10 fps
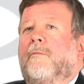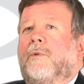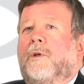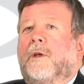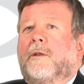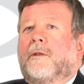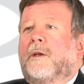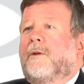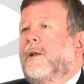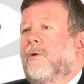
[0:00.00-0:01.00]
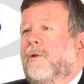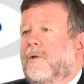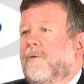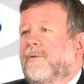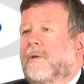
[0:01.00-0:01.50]
She has a great
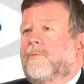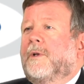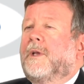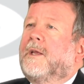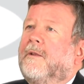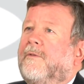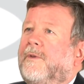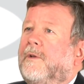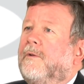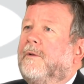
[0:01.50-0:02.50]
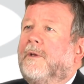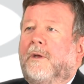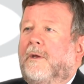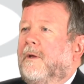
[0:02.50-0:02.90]
knowledge of this particular field